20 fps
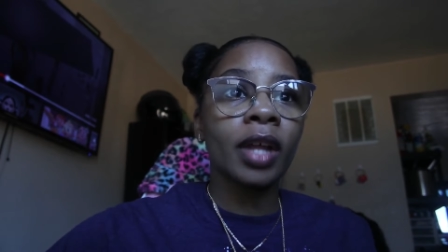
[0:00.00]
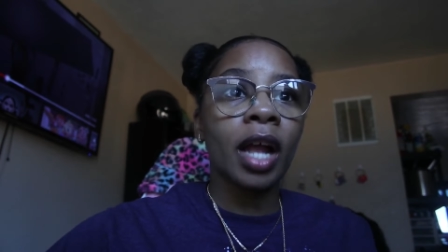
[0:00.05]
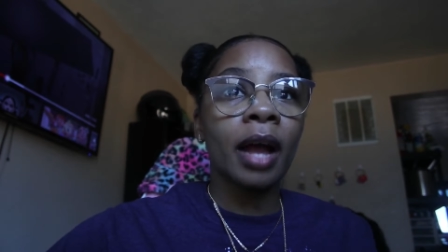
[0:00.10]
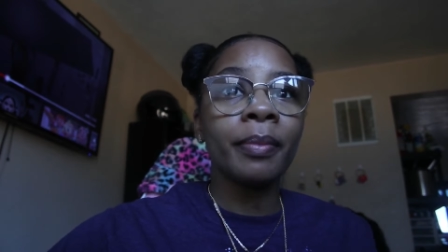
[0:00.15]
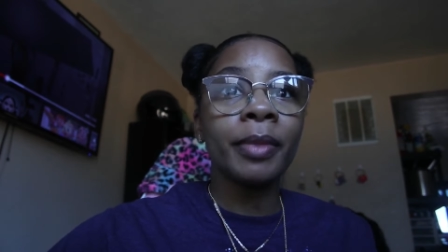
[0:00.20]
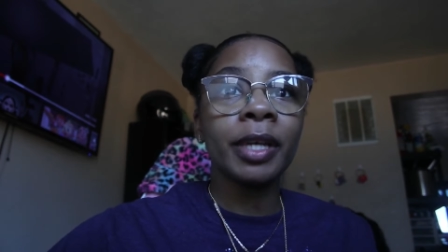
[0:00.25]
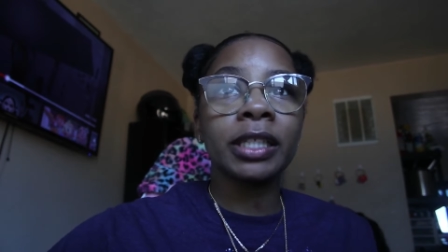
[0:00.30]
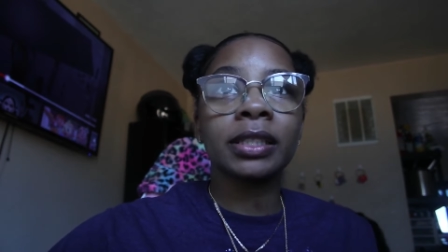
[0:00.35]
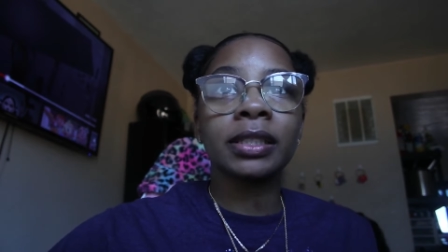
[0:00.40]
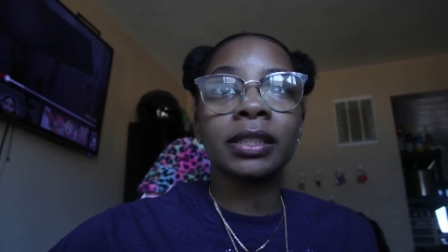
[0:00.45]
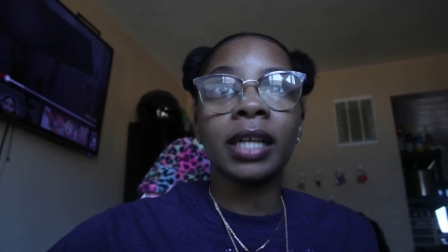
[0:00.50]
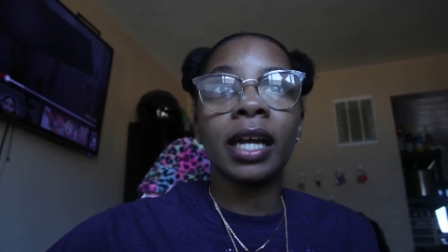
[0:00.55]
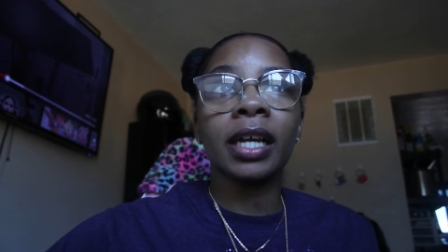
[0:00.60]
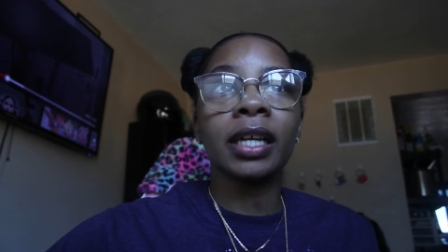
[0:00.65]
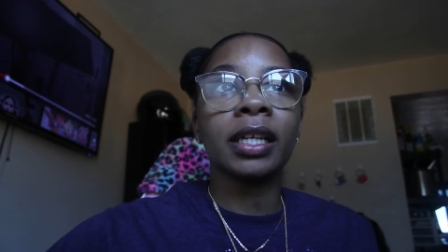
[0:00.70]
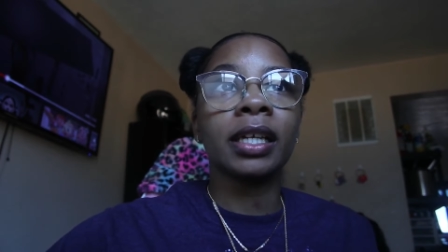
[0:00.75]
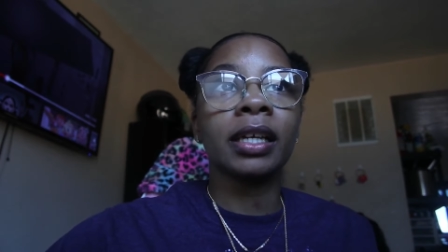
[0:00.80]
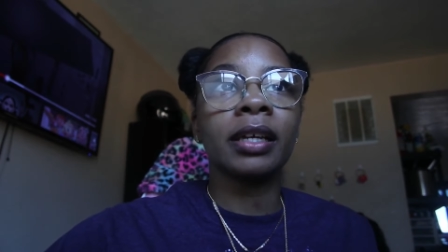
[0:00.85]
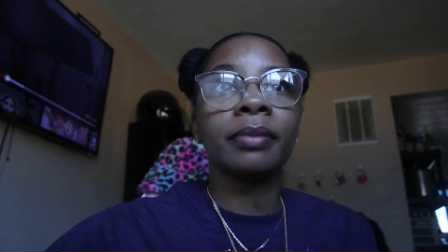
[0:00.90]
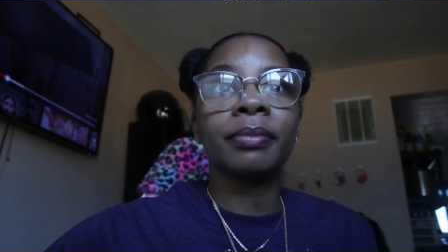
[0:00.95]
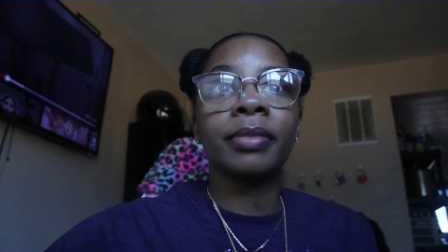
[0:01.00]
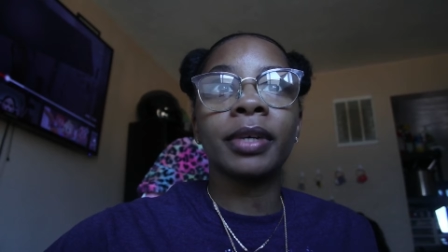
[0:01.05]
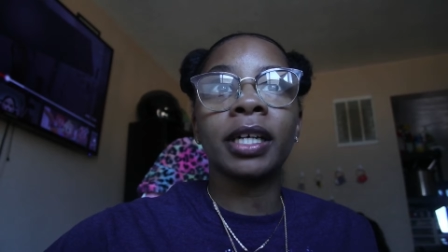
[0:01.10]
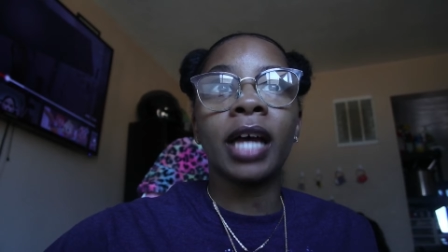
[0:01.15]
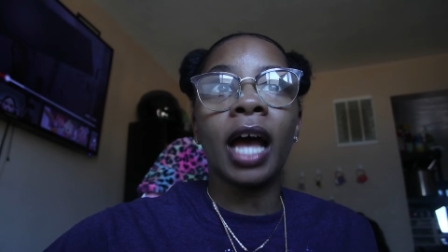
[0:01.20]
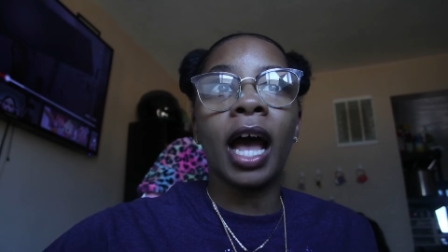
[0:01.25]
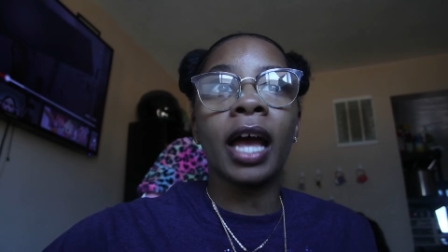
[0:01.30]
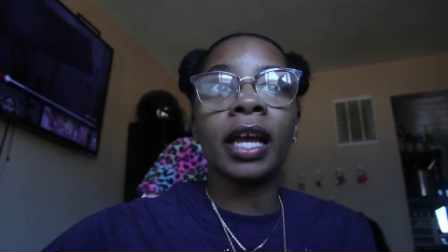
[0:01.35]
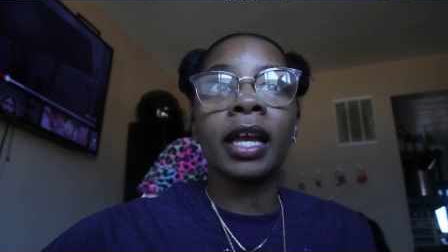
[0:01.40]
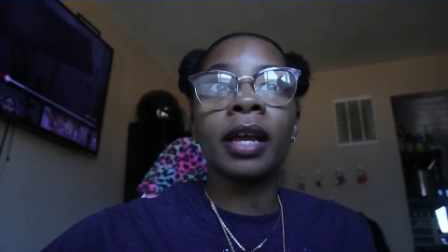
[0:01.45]
i'm excited
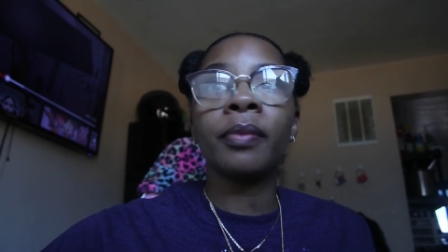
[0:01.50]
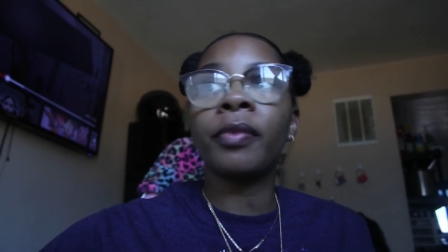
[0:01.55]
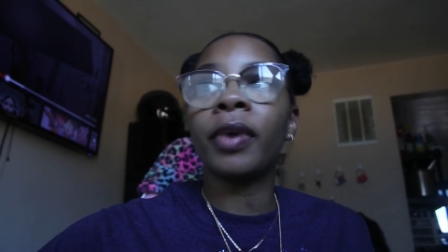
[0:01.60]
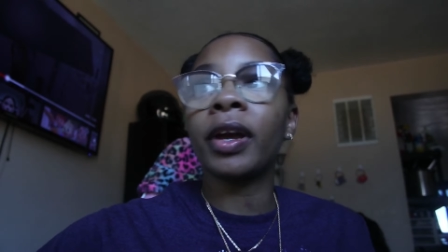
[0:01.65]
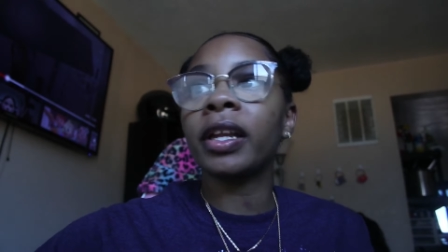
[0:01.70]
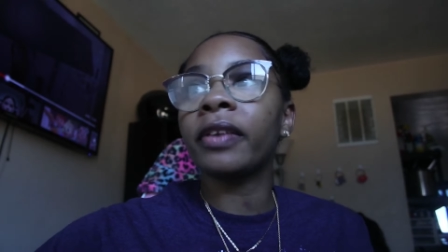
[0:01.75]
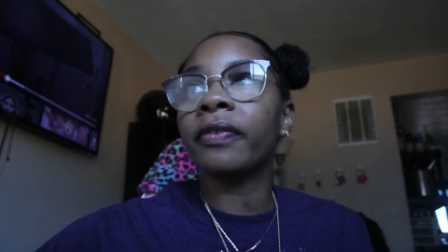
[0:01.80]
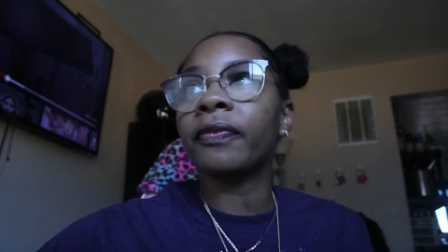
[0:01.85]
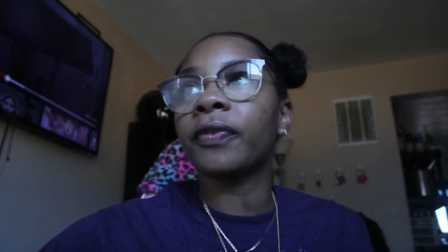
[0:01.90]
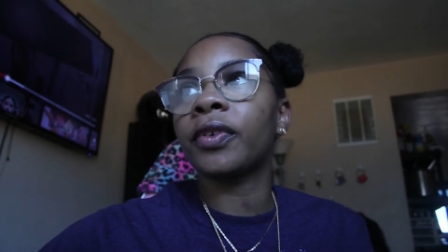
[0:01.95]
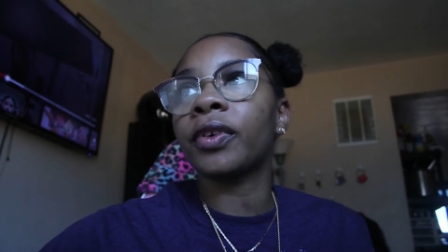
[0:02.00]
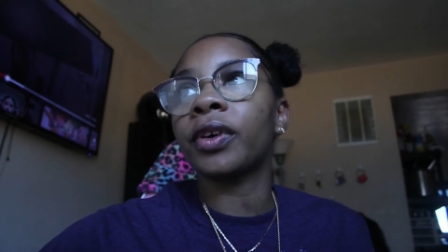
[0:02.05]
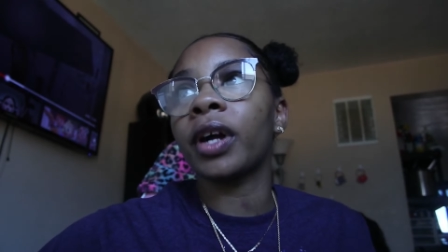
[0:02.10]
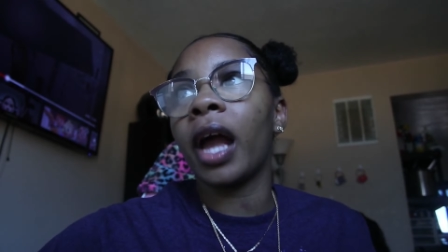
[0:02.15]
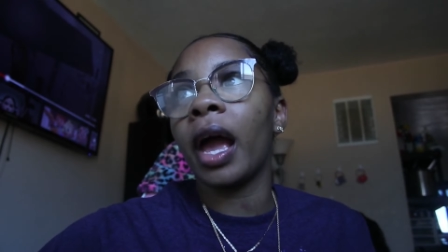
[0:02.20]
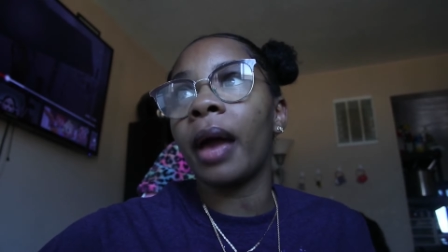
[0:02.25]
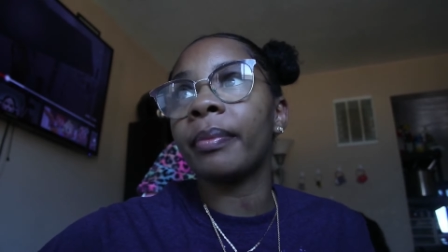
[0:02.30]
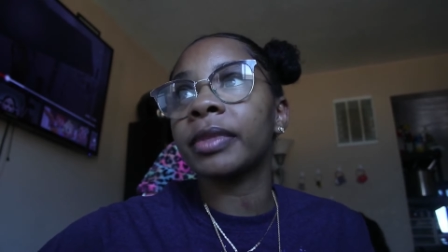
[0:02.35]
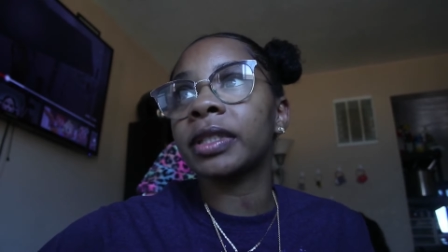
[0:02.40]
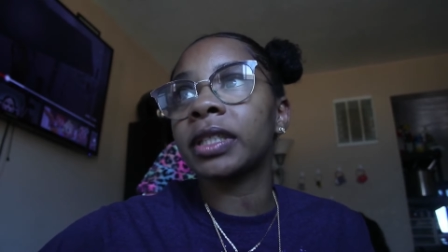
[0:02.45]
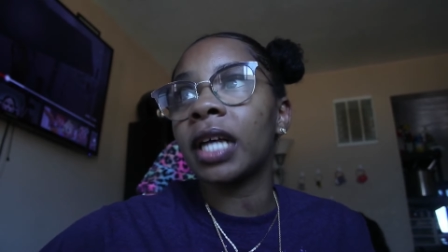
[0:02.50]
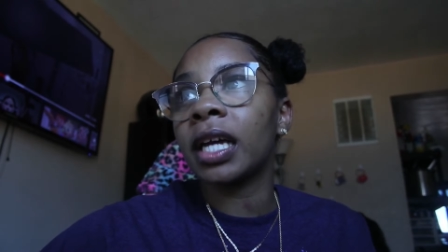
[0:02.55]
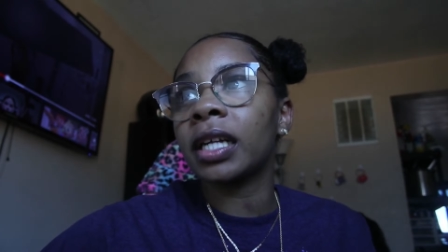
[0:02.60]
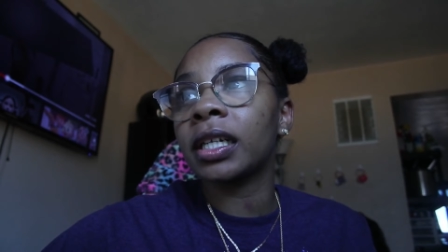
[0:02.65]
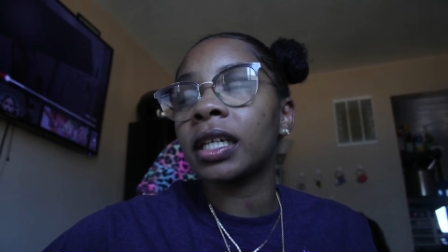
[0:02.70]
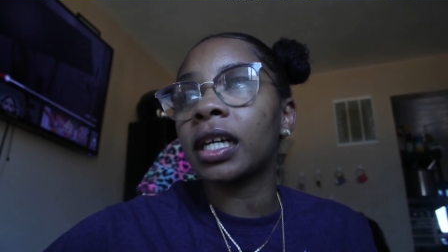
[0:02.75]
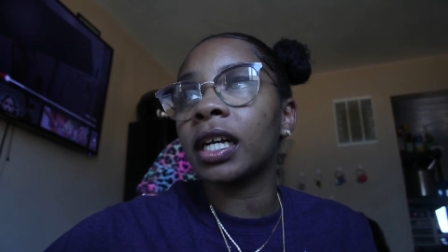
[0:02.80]
but i am waiting for amazon to